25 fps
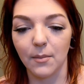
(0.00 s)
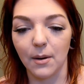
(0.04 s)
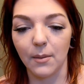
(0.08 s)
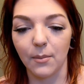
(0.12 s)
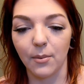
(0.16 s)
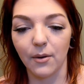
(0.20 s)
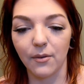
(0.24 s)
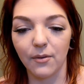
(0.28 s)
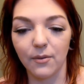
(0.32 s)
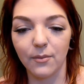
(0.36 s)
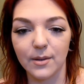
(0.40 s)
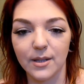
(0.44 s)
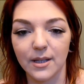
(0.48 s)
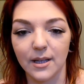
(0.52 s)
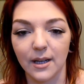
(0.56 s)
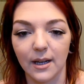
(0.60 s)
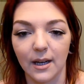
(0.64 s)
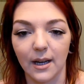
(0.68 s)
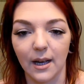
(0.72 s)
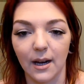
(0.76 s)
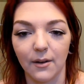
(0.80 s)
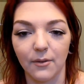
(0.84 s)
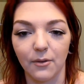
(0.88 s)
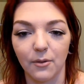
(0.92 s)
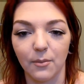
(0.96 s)
My boyfriend was gonna
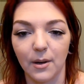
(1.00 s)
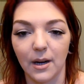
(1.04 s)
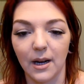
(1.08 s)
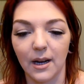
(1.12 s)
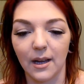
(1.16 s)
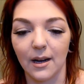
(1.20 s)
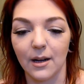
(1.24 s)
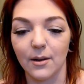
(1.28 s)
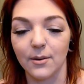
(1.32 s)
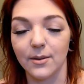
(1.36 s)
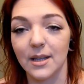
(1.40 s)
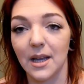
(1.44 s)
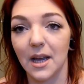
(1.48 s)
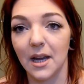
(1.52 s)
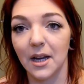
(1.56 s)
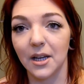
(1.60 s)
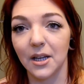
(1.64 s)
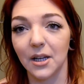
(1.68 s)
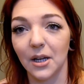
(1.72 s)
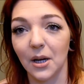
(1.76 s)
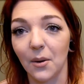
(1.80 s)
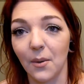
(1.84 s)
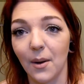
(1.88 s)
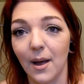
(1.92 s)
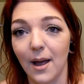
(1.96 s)
get it for me and I was like,
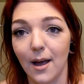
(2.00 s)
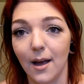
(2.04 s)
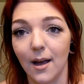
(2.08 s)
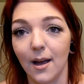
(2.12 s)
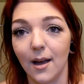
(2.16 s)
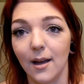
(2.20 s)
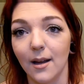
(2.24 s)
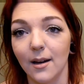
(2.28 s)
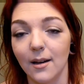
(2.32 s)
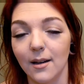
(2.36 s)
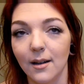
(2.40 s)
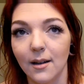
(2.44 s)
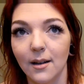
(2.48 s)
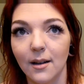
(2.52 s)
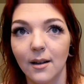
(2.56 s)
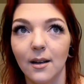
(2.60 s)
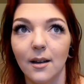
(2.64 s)
go ahead,